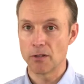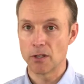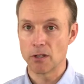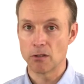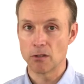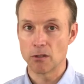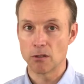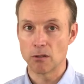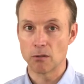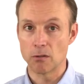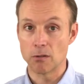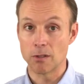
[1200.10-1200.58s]

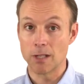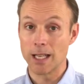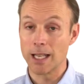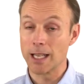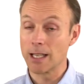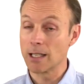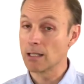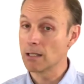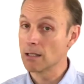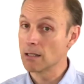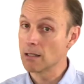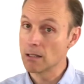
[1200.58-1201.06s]
issues
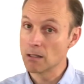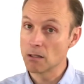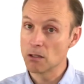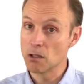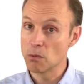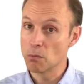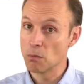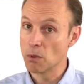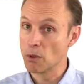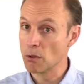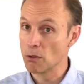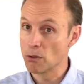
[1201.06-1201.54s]
and the
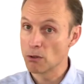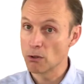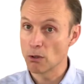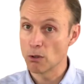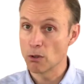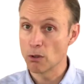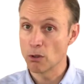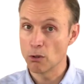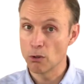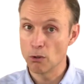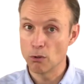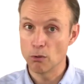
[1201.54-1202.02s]
spiritual
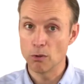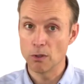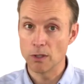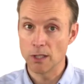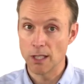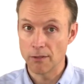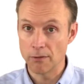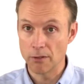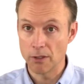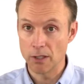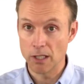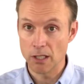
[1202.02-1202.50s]
who
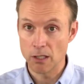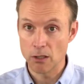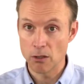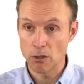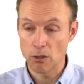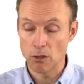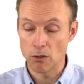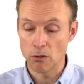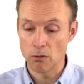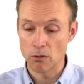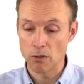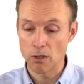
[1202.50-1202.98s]
level
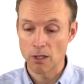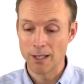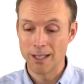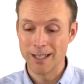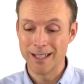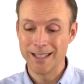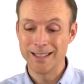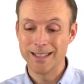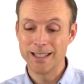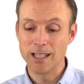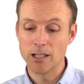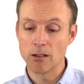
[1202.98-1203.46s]
issues
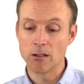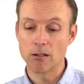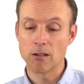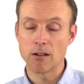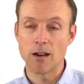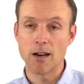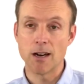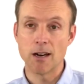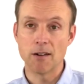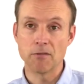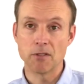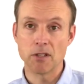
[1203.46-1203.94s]
that aren't
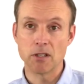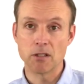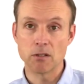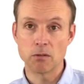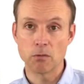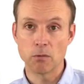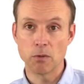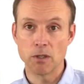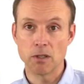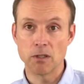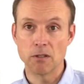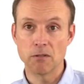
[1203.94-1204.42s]
obvious
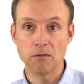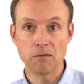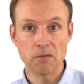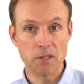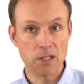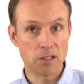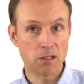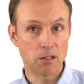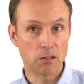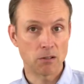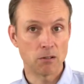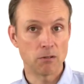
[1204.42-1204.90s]
with the
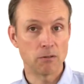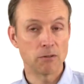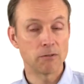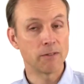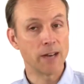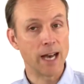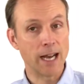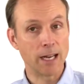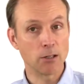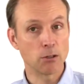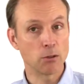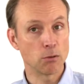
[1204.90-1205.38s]
physical,
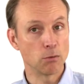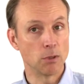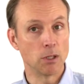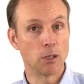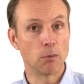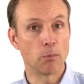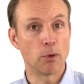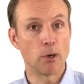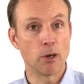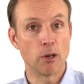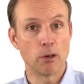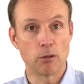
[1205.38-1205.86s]
factual
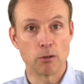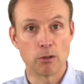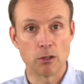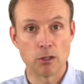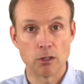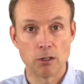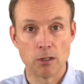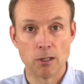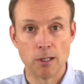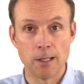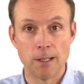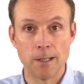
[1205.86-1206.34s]
approach.
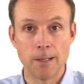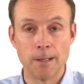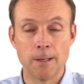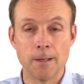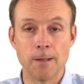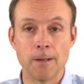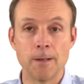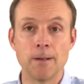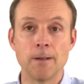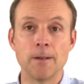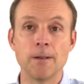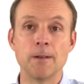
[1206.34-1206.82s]

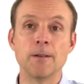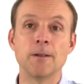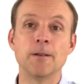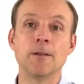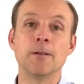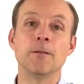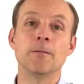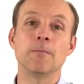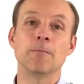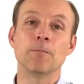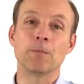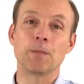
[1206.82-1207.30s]

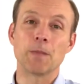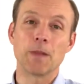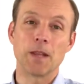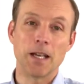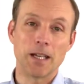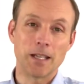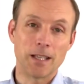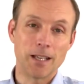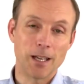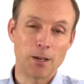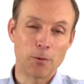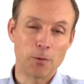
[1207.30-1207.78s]

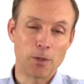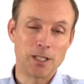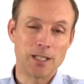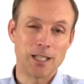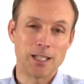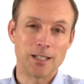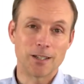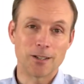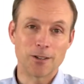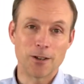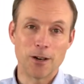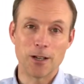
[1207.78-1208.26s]
Again, we
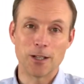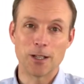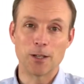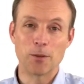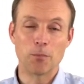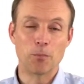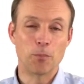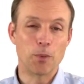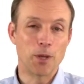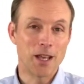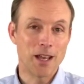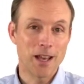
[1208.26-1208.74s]
tend to call
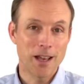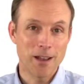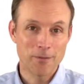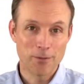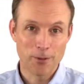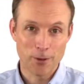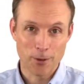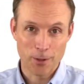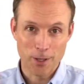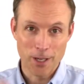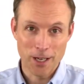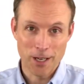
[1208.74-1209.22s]
it
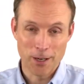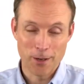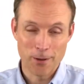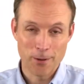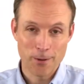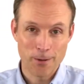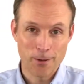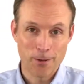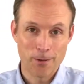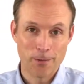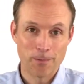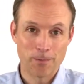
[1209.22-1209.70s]
behavioral
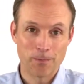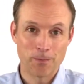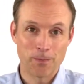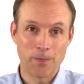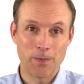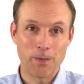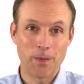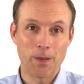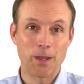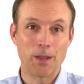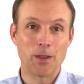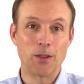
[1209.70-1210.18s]
health,
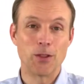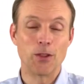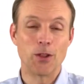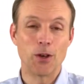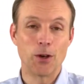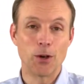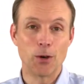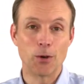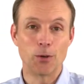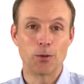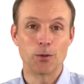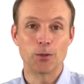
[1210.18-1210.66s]

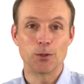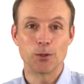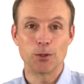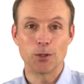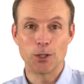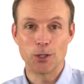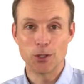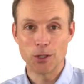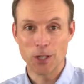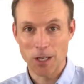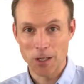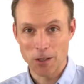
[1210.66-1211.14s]
though to
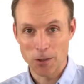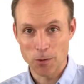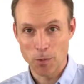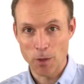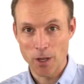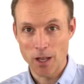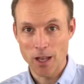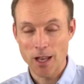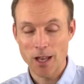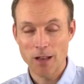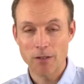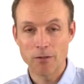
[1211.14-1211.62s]
change
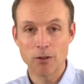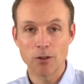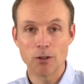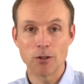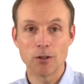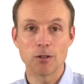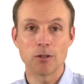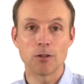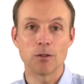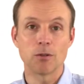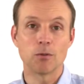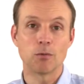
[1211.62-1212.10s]

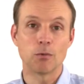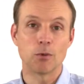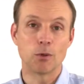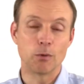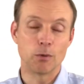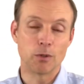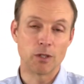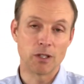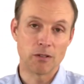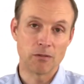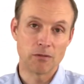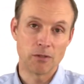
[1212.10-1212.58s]
behavior, we're
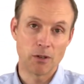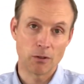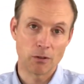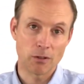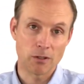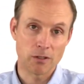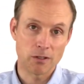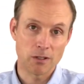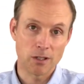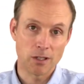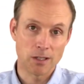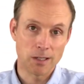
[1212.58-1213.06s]
really
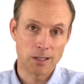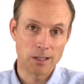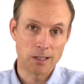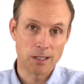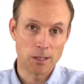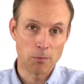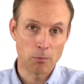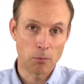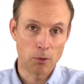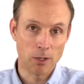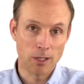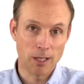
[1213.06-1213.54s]
focused on the
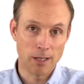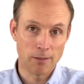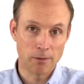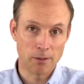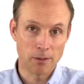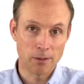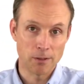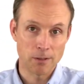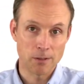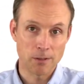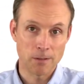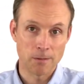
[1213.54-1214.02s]
deeper
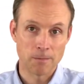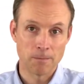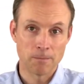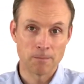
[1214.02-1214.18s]
levels.